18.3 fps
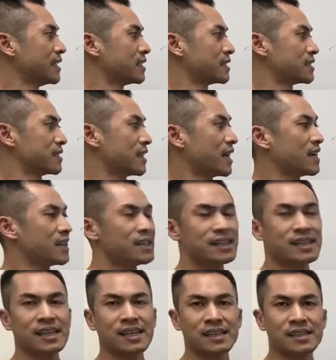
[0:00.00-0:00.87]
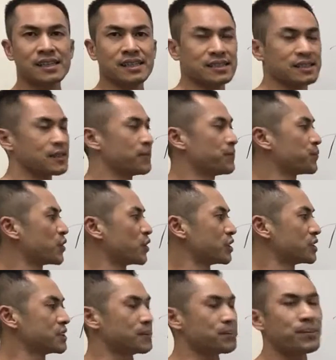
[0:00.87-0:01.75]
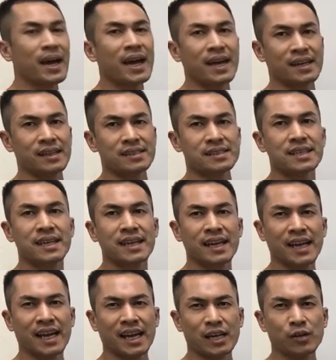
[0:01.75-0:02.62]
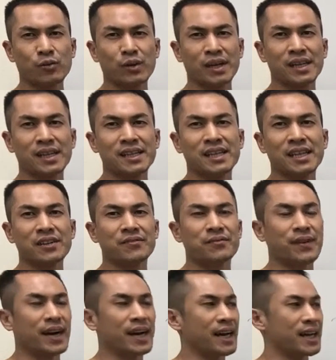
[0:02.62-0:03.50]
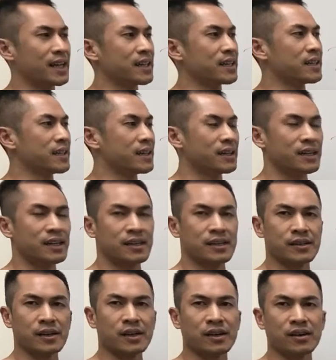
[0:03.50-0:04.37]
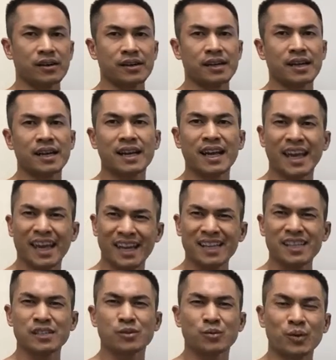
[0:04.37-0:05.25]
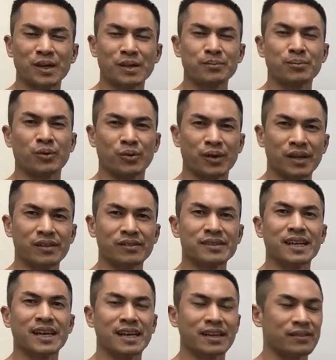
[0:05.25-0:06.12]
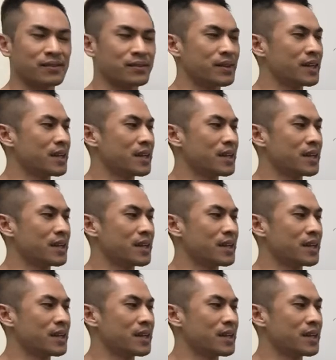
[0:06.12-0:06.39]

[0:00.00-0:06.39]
So now I look at this 13 pounds and I want to identify on our kind of 80-20 Pareto kind